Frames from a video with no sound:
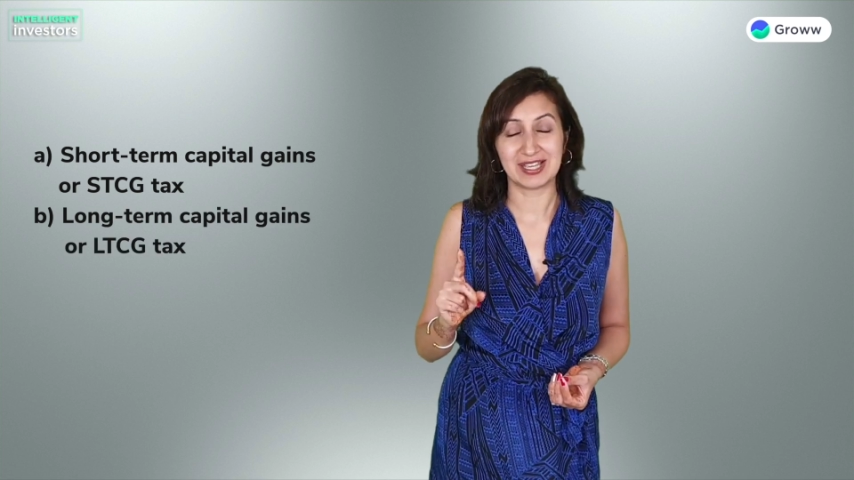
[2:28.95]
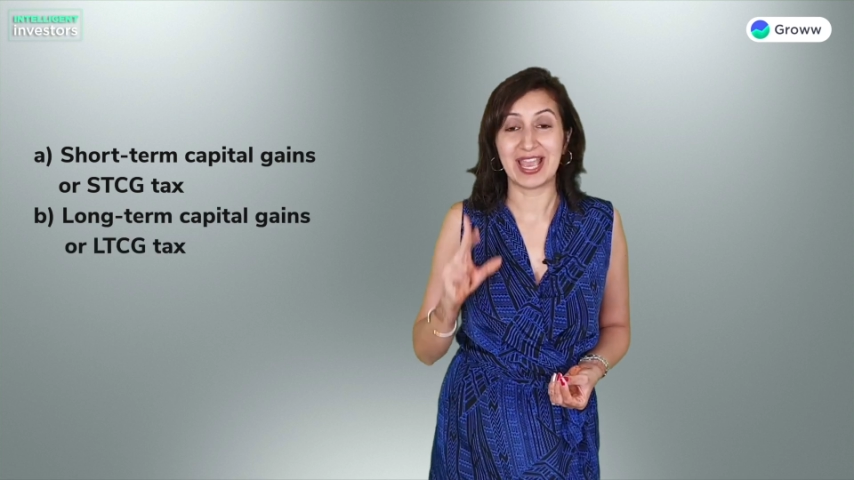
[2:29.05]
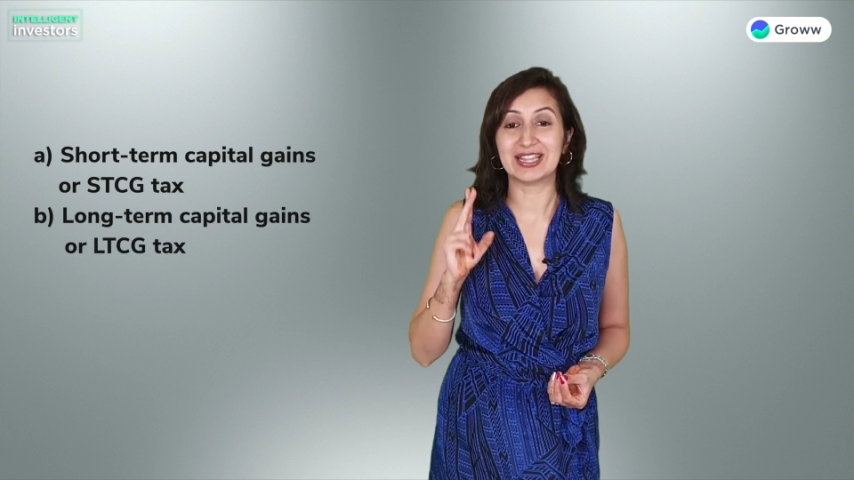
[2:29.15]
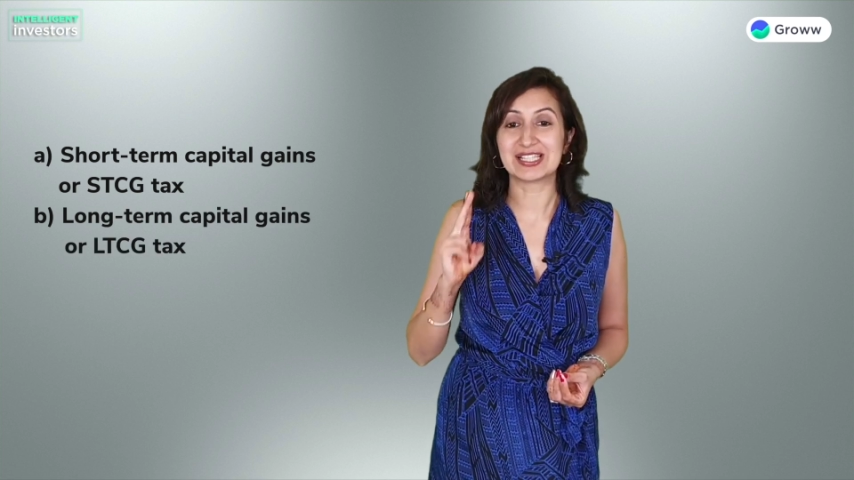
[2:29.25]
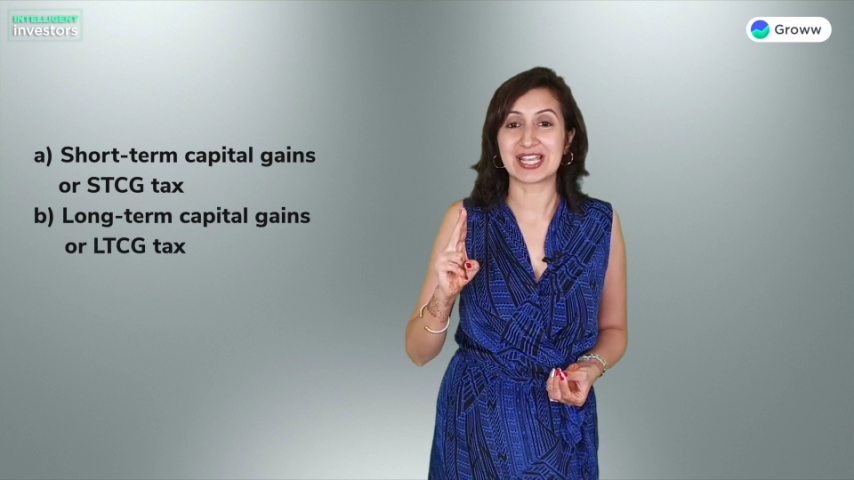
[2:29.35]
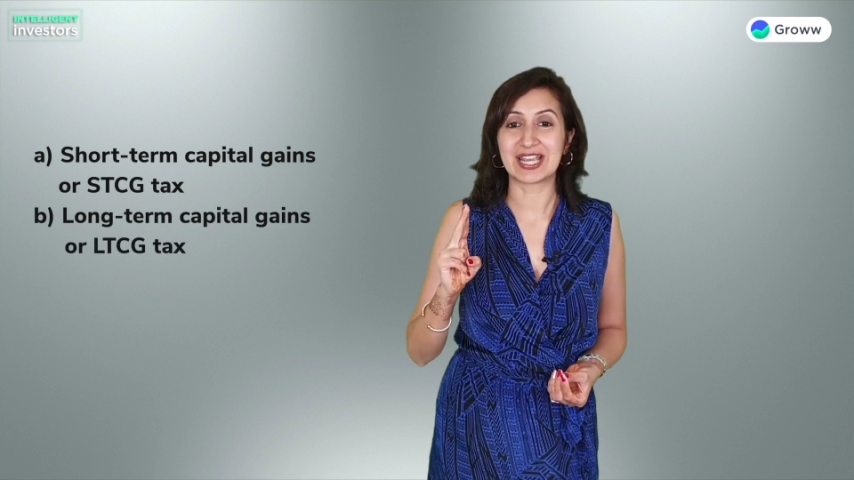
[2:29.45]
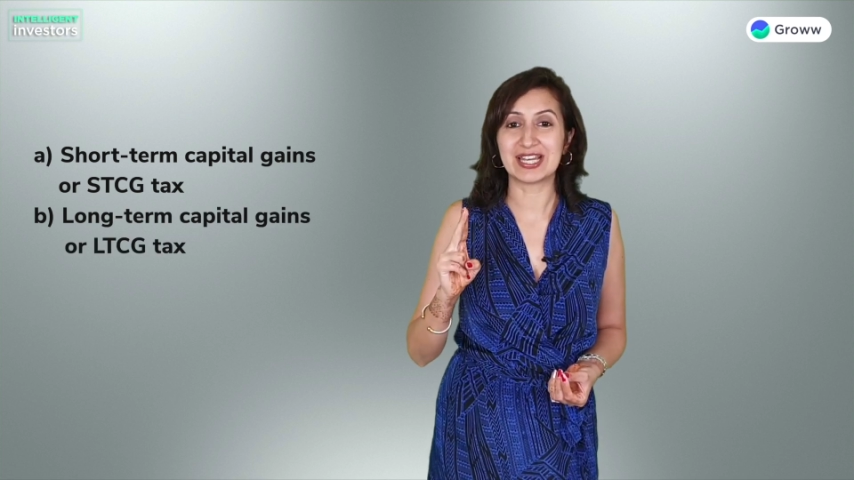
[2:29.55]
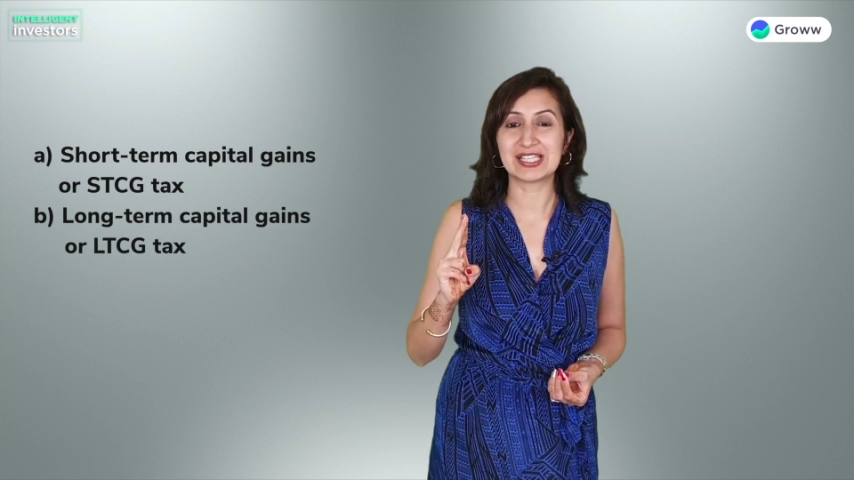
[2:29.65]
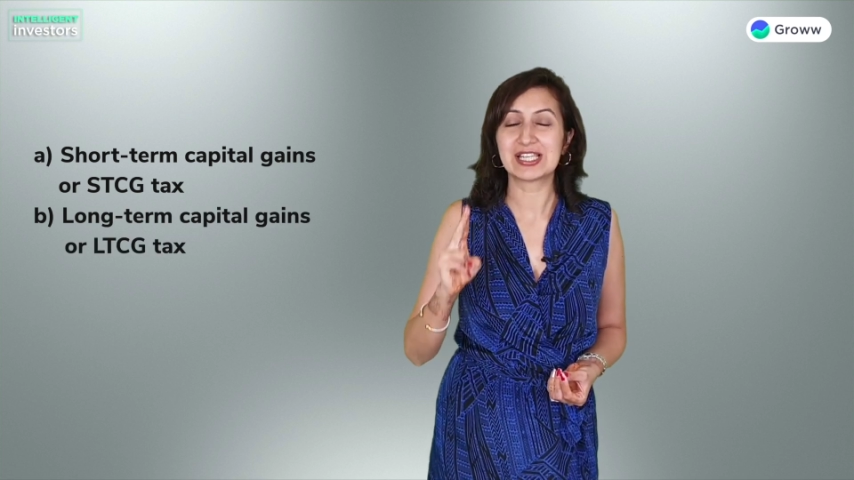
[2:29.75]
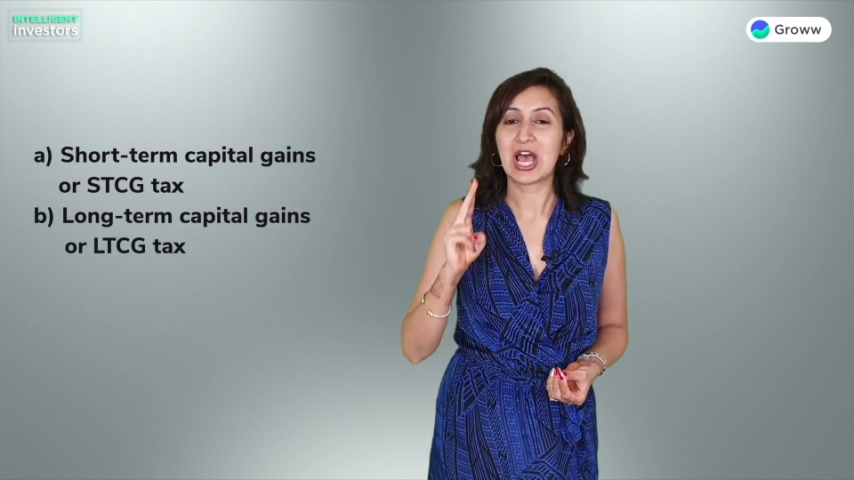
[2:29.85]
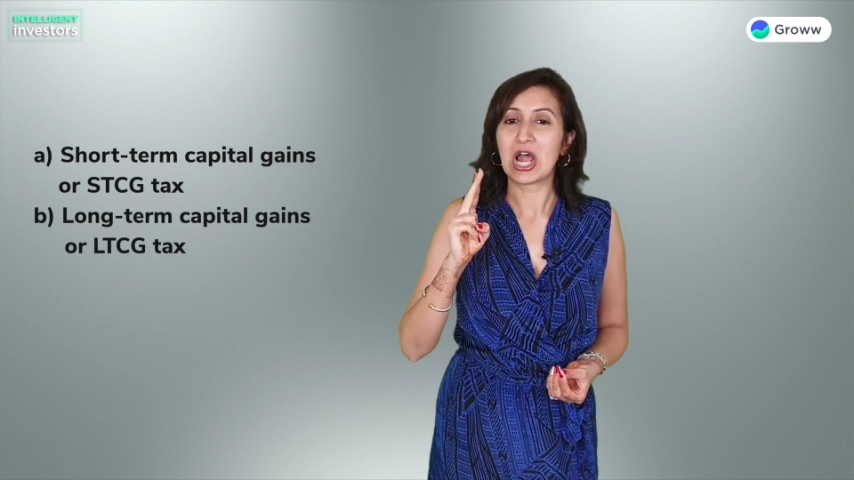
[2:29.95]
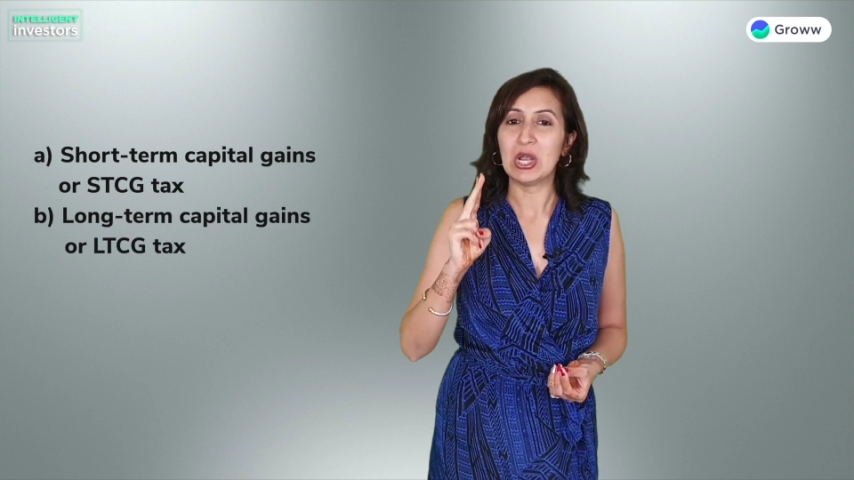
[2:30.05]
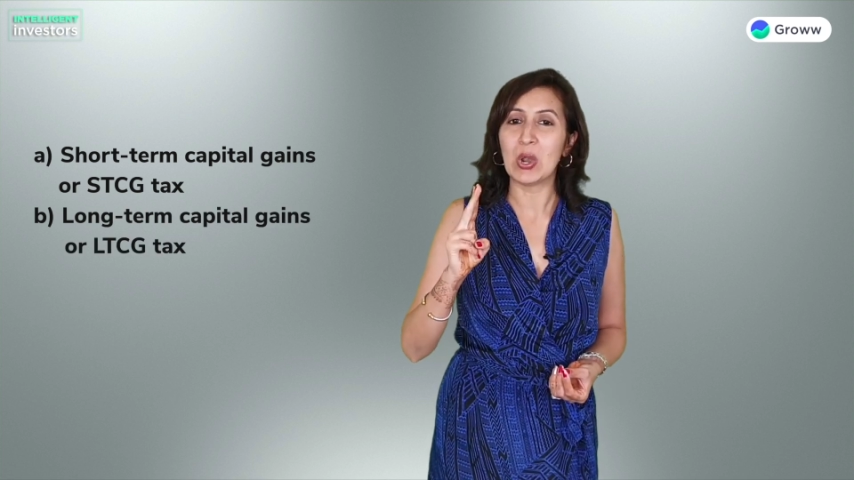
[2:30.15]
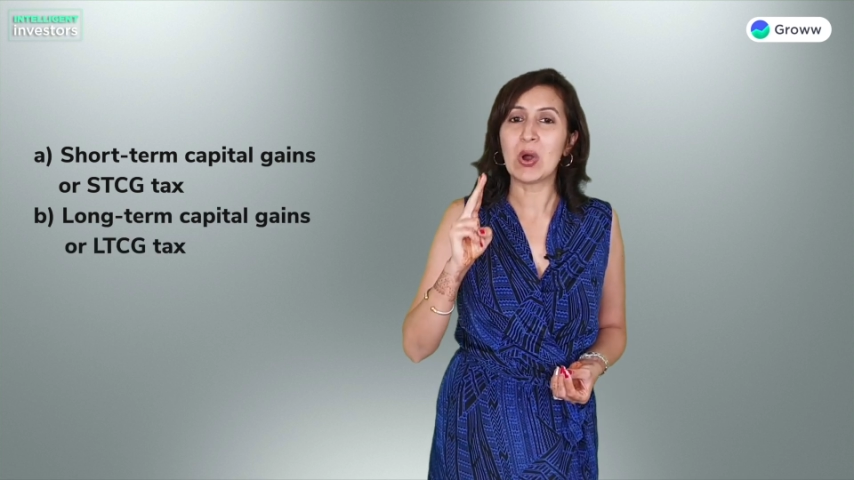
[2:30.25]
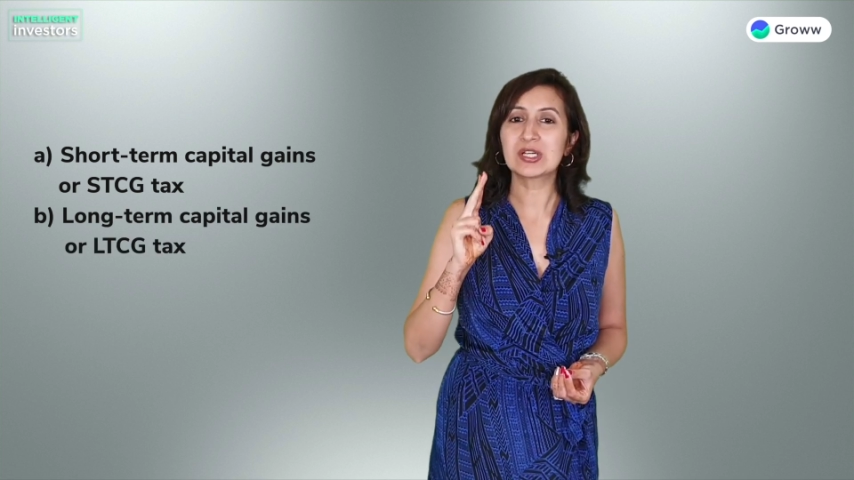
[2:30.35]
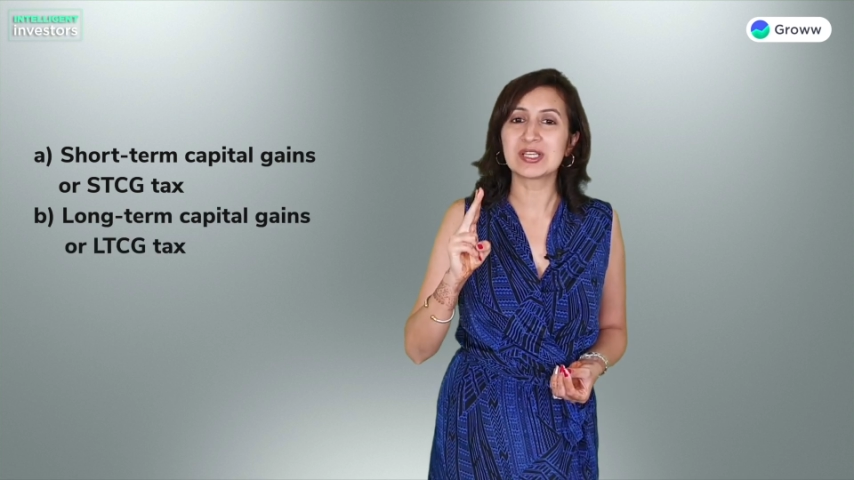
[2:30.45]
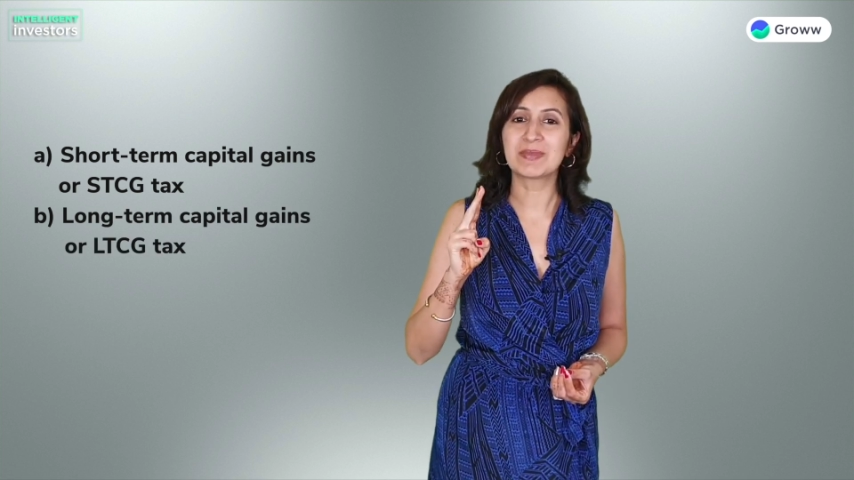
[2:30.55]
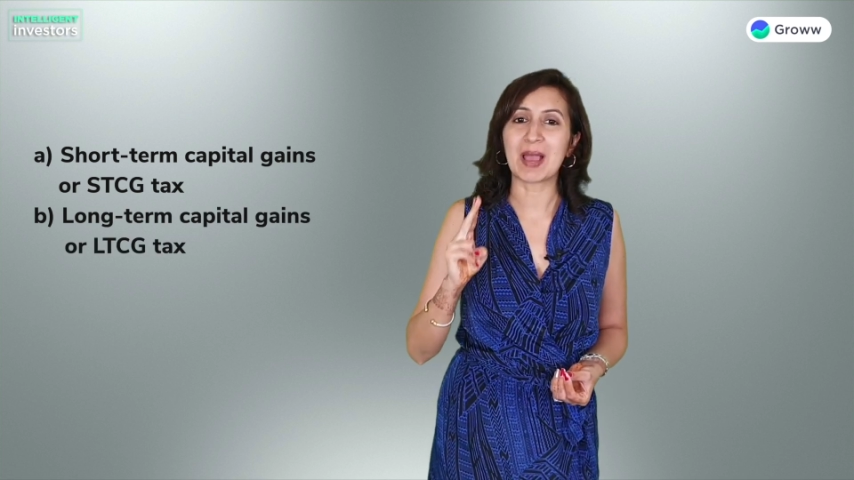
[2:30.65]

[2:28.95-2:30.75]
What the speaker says: and the second is long-term